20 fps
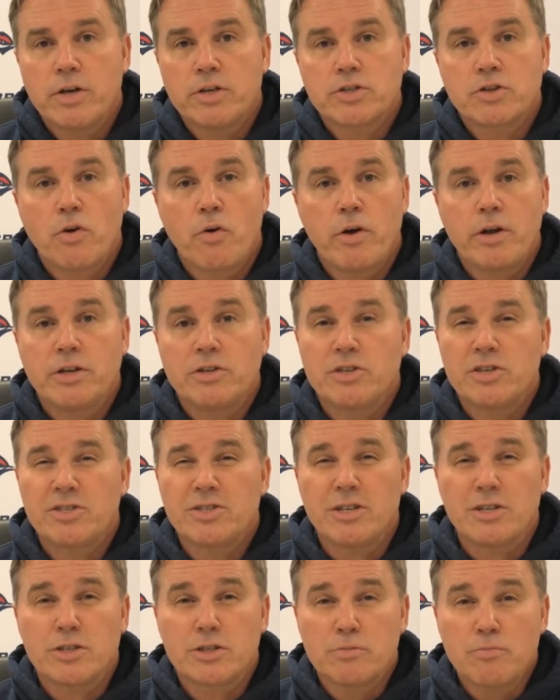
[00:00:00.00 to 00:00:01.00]
is going just
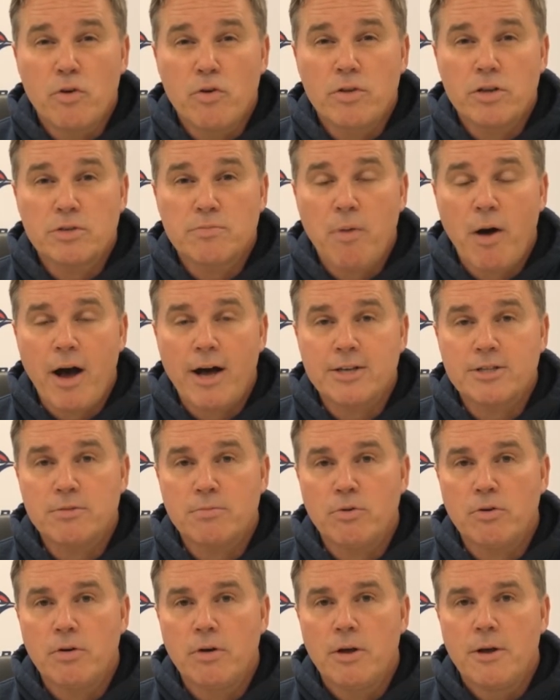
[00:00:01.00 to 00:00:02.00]
as smooth as
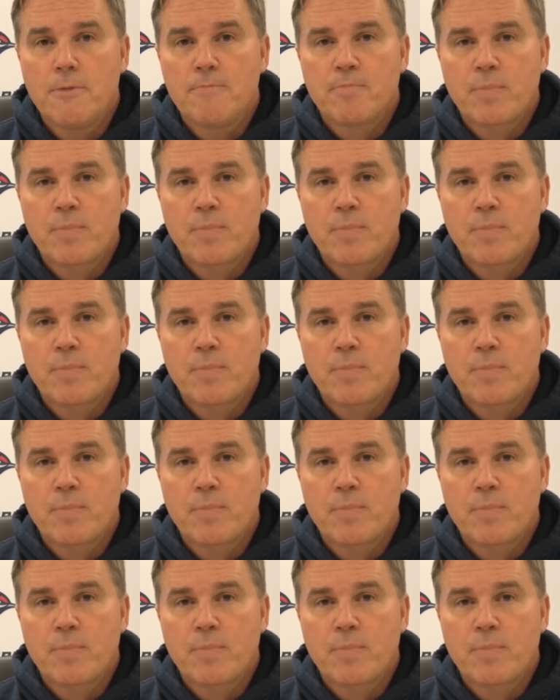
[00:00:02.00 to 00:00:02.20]
possible.